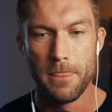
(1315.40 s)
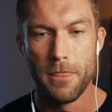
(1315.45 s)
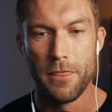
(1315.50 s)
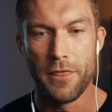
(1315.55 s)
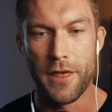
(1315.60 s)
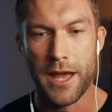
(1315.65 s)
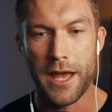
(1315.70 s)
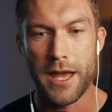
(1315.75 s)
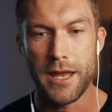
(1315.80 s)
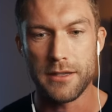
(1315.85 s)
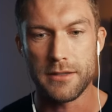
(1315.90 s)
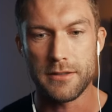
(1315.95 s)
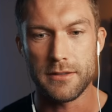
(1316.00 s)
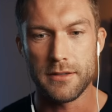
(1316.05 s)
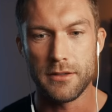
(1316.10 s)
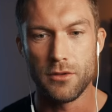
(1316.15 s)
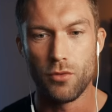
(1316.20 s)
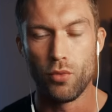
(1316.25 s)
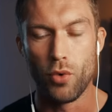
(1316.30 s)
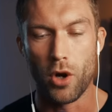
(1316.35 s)
That
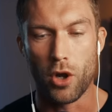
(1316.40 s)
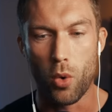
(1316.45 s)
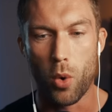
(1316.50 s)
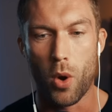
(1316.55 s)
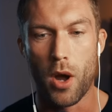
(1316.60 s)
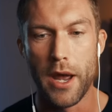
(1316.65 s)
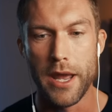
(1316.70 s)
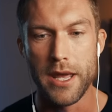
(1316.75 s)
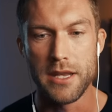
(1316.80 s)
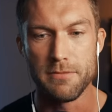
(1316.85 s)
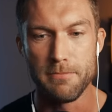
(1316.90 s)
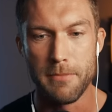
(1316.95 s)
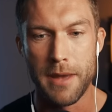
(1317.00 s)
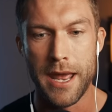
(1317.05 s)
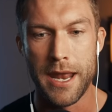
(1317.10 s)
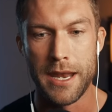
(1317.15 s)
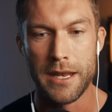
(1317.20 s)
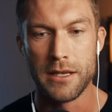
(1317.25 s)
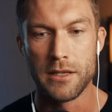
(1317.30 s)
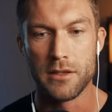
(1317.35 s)
required
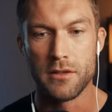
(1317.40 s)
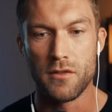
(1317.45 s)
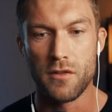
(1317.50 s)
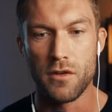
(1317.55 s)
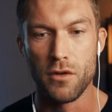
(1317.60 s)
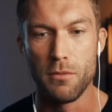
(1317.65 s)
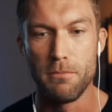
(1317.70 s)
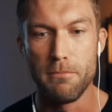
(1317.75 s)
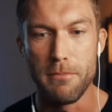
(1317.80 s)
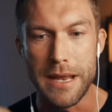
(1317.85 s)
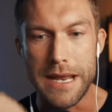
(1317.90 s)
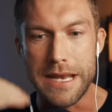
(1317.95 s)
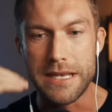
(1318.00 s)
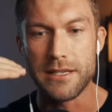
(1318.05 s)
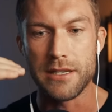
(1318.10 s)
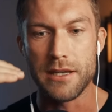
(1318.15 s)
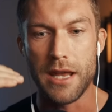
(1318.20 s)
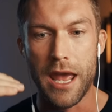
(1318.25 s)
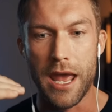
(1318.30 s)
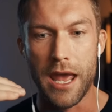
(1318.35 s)
men to
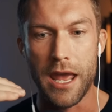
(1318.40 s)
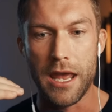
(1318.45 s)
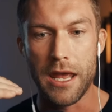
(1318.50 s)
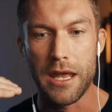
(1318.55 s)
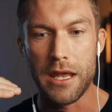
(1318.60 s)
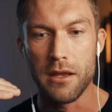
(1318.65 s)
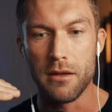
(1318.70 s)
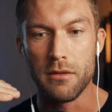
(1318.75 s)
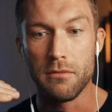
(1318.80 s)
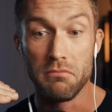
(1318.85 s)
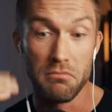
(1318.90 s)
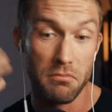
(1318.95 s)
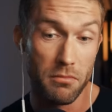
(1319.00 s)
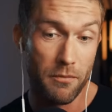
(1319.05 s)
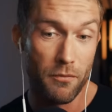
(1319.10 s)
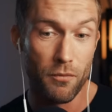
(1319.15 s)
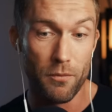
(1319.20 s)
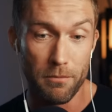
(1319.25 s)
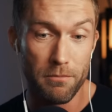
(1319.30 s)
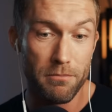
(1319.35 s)
meet a
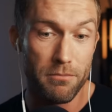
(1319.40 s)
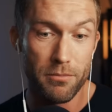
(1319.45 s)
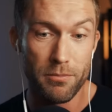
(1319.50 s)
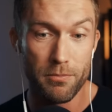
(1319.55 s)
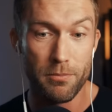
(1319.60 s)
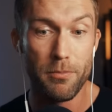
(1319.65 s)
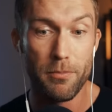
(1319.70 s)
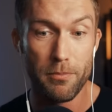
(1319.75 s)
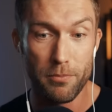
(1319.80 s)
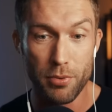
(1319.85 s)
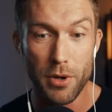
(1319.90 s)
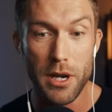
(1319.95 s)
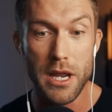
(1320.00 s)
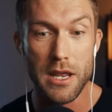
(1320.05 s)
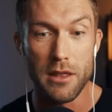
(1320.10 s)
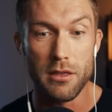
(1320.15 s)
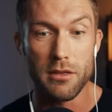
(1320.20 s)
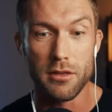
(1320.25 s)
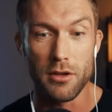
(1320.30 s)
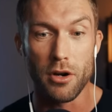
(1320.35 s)

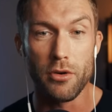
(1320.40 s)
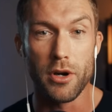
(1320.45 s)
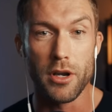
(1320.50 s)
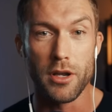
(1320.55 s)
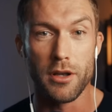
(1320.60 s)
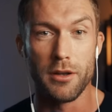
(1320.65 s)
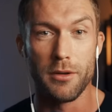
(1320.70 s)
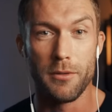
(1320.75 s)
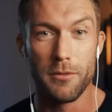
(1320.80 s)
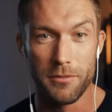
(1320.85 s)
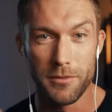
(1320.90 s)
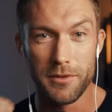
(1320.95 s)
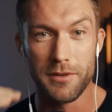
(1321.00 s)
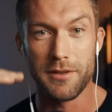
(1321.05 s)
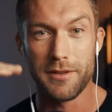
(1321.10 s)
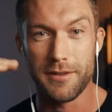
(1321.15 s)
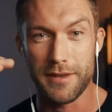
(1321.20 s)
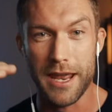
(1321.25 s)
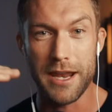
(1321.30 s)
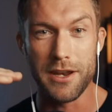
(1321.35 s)
pretty thorough
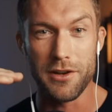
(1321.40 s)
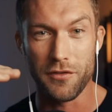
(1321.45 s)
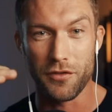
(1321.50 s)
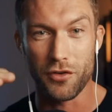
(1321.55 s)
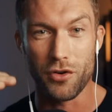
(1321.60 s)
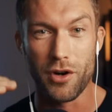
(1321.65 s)
set of